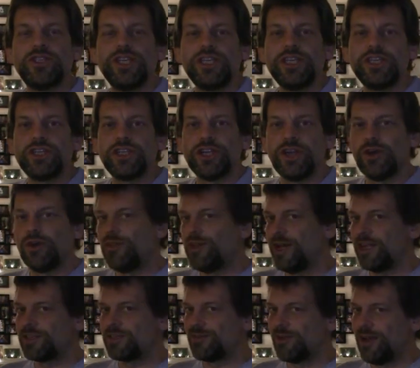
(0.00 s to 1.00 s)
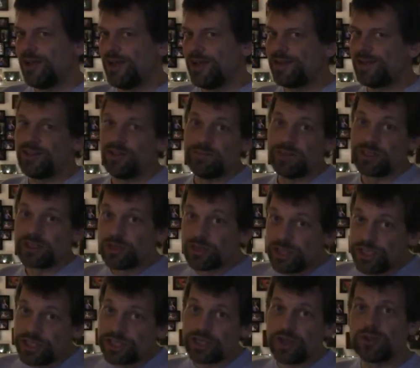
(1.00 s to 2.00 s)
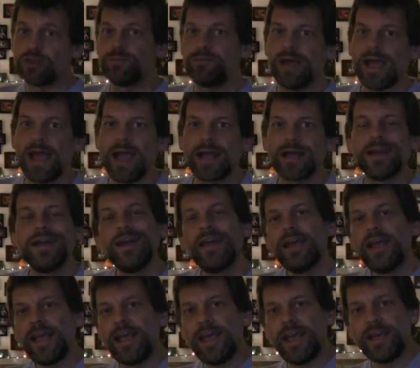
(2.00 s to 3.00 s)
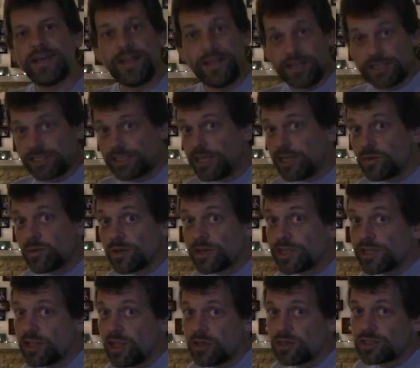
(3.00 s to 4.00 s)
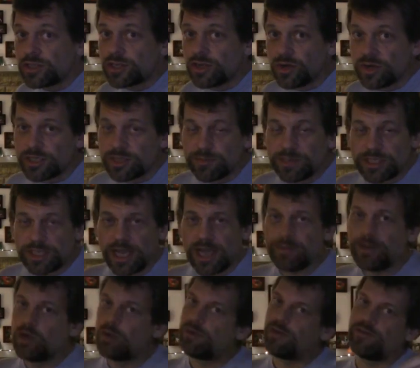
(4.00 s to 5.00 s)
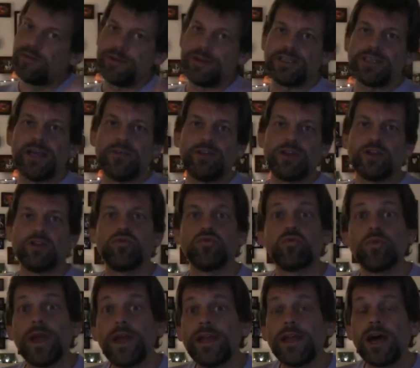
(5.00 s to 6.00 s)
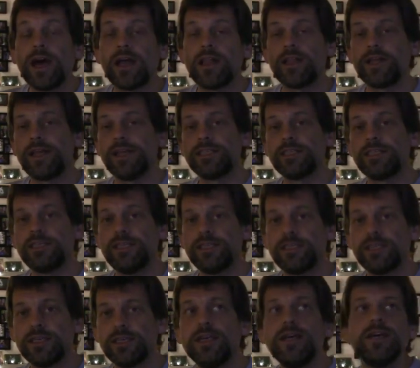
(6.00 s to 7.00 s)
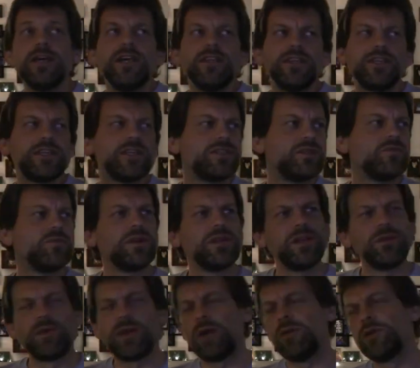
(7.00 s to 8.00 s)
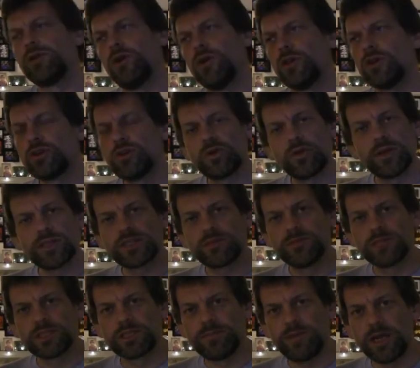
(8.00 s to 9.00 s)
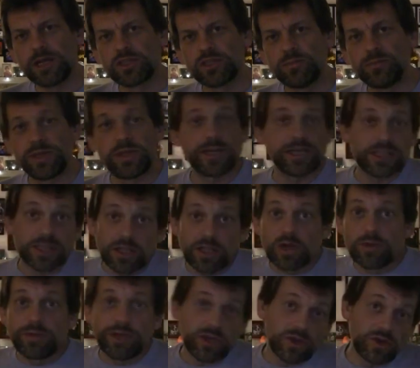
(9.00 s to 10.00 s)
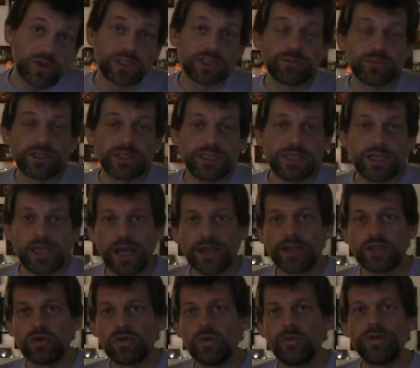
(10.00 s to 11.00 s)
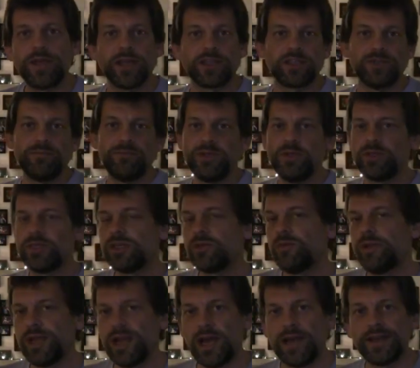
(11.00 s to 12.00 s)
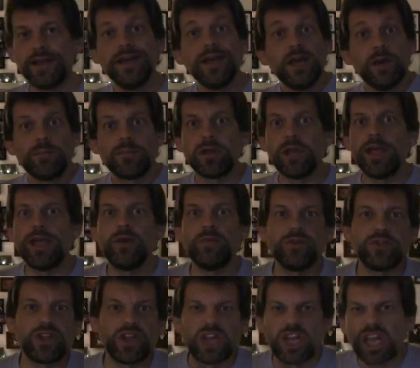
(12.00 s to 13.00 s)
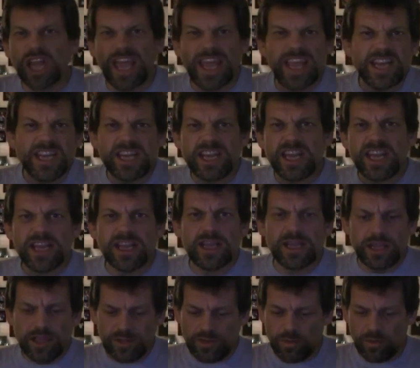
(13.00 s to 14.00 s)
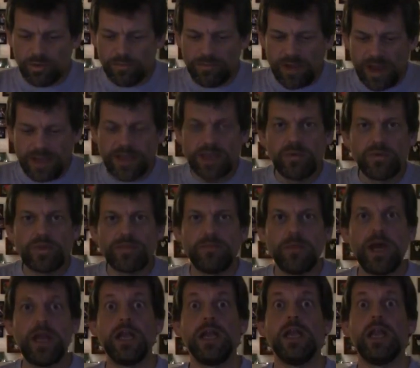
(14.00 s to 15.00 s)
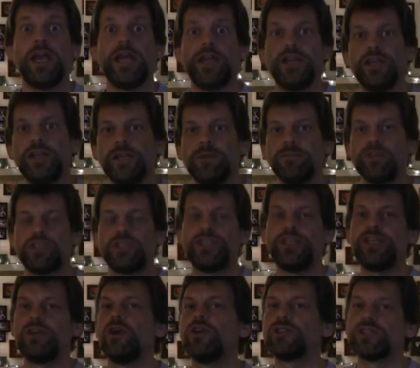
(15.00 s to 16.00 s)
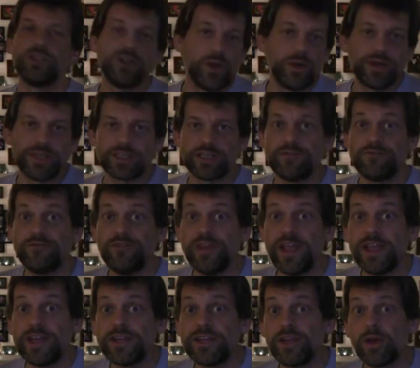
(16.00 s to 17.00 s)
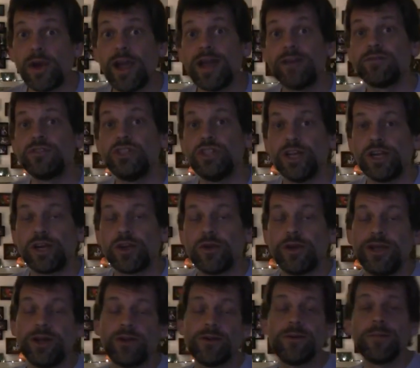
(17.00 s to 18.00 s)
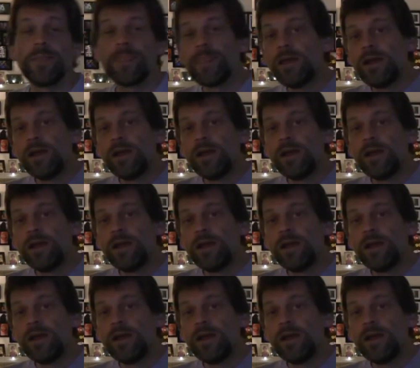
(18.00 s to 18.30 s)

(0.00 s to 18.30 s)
G Show. That's right. The Mr. G Show's back, and it's getting really close to Christmas time. I hope everybody's having a great holiday season. This isn't really what I would call a Christmas special, but it is a little bit Christmassy, kind of cool. We got some music, we got playing with lightning that we're making with my lightning machine, also known as a Van de Graaff generator.